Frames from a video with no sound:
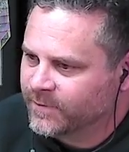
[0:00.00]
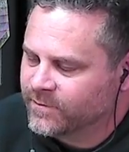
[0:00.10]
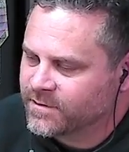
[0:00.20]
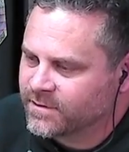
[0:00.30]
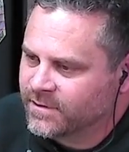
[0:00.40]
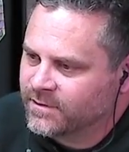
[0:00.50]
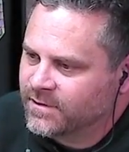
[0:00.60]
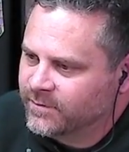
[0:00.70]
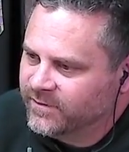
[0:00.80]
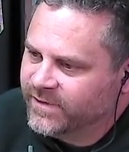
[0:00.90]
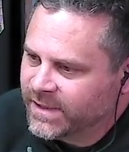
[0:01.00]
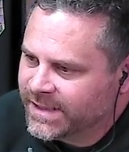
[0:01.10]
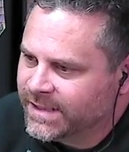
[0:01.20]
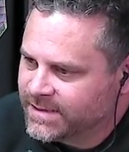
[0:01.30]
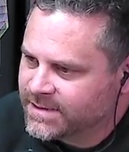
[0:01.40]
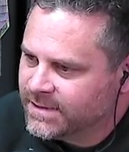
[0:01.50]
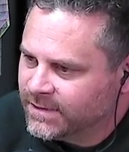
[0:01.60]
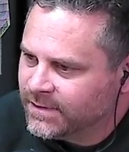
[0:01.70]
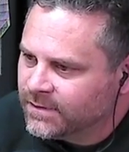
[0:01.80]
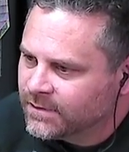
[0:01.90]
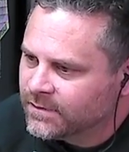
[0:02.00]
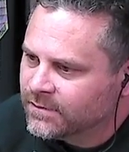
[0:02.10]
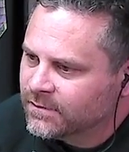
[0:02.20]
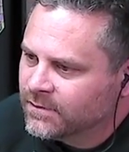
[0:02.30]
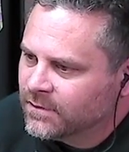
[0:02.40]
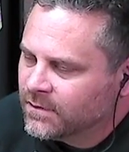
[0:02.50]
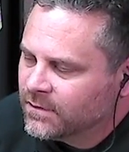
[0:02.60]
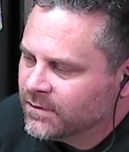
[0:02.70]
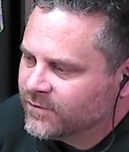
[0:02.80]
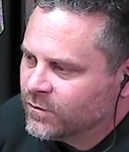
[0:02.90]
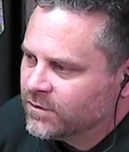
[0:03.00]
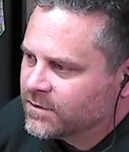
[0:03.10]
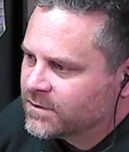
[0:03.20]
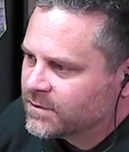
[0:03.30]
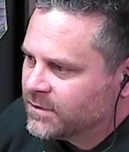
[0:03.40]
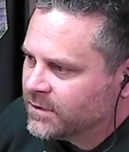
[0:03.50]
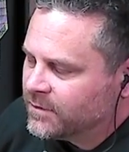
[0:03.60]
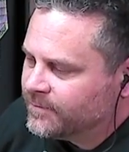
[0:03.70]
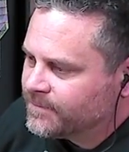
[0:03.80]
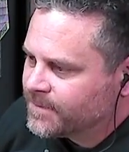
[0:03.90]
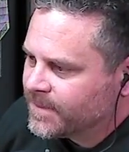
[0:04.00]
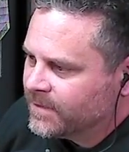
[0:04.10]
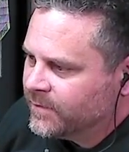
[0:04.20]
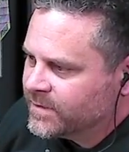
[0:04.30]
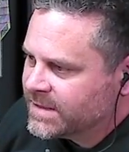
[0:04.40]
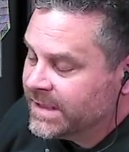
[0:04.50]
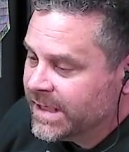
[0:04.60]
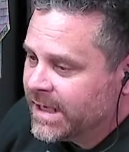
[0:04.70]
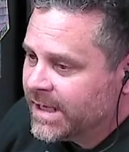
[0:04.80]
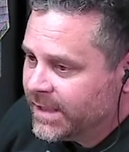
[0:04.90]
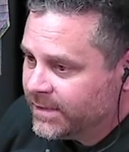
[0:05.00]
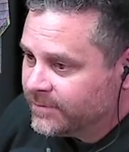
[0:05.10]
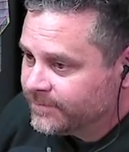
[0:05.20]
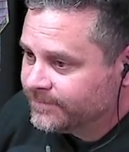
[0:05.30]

it was the WVIAC. Mm-hmm. Of course, it was NAIA.